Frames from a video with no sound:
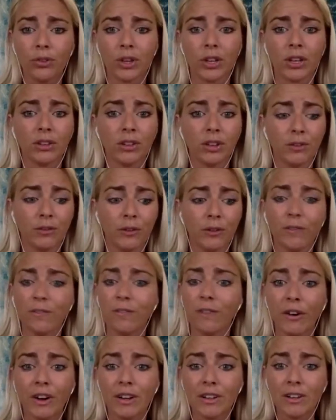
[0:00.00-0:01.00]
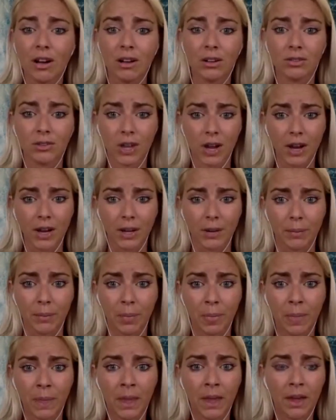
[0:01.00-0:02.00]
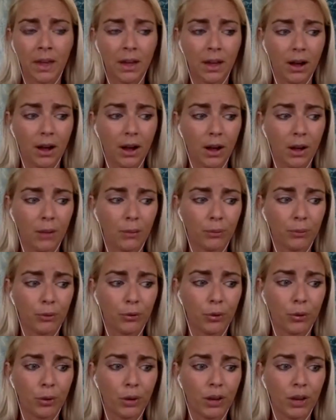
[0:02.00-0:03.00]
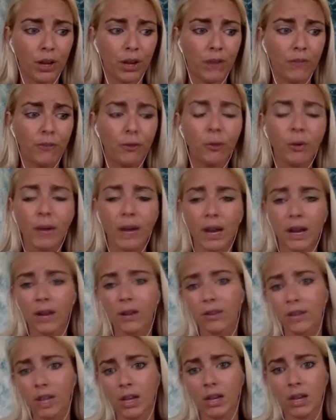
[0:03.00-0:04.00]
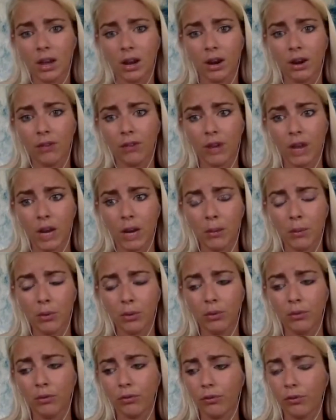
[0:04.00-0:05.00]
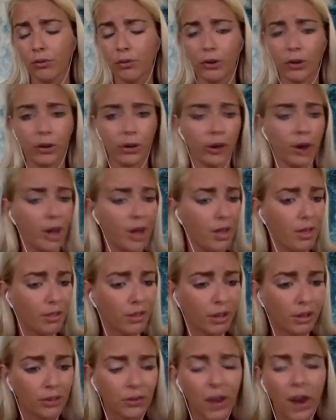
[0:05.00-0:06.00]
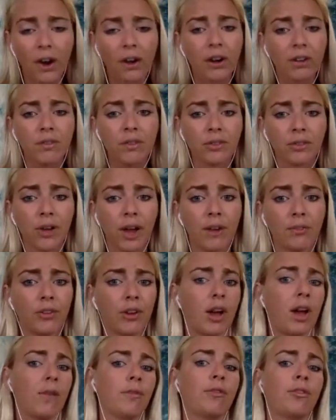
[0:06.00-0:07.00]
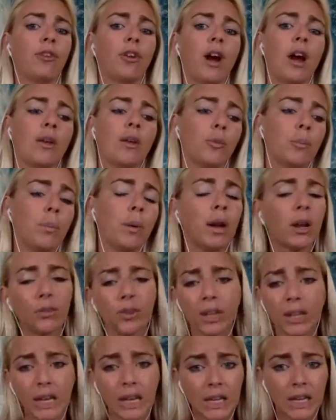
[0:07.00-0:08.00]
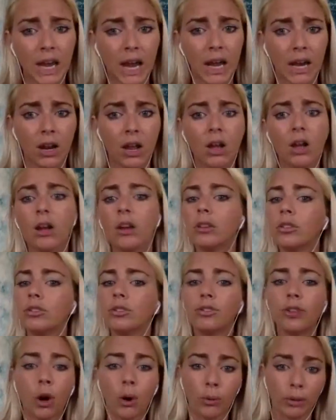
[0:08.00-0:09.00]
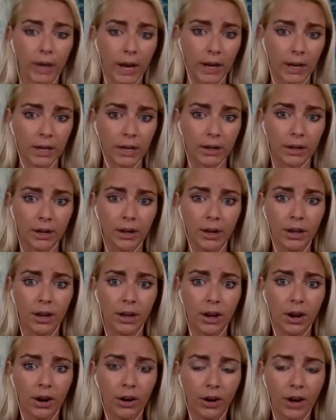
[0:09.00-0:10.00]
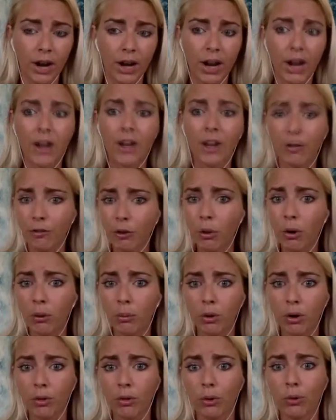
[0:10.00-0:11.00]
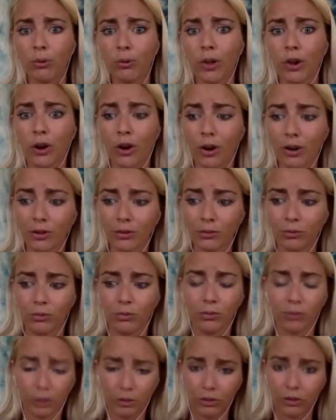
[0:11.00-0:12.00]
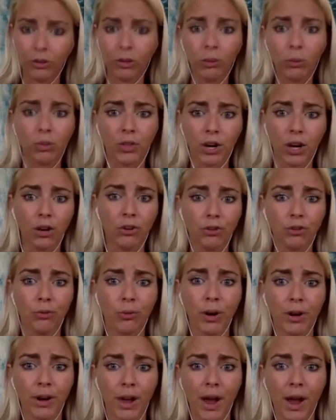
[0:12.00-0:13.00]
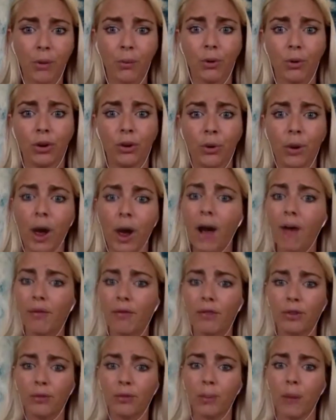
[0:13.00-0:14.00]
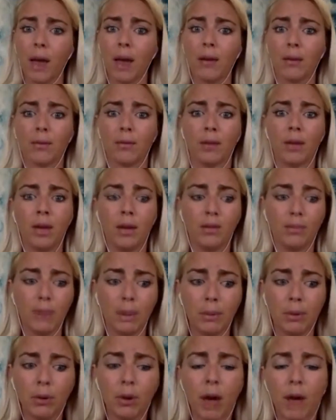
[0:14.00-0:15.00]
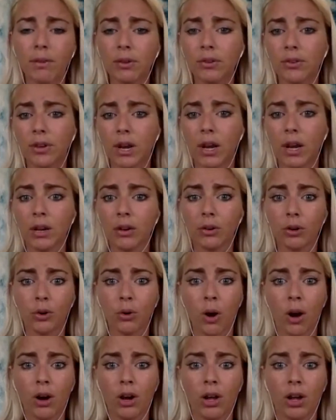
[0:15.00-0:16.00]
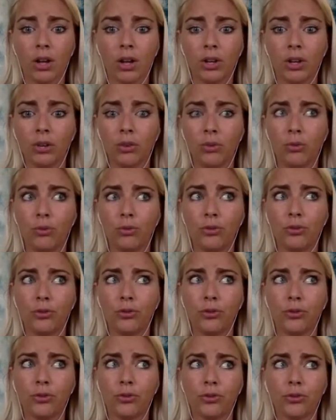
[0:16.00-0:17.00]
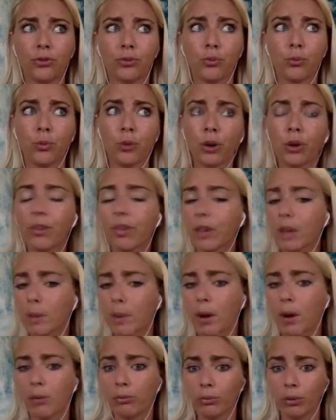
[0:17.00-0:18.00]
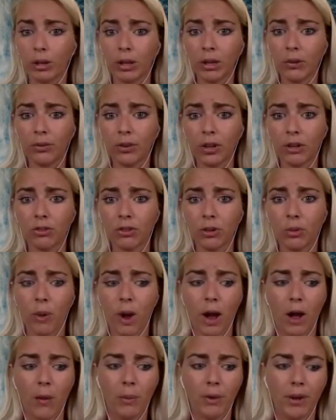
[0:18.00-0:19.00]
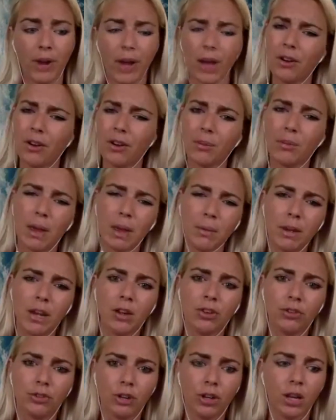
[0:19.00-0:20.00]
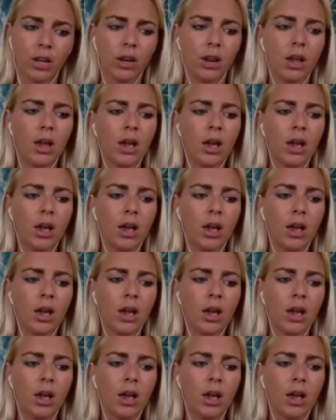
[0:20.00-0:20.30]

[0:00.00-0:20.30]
can live for a very long time. So if you can't take care of an animal for the entirety of his lifetime, for as big as it can get, don't get it. All right. And if you are one of those that are dealing with that issue right now where you have this pet, maybe you have a snake or an iguana and you were thinking about releasing it to the wild, but now you're like, maybe I shouldn't.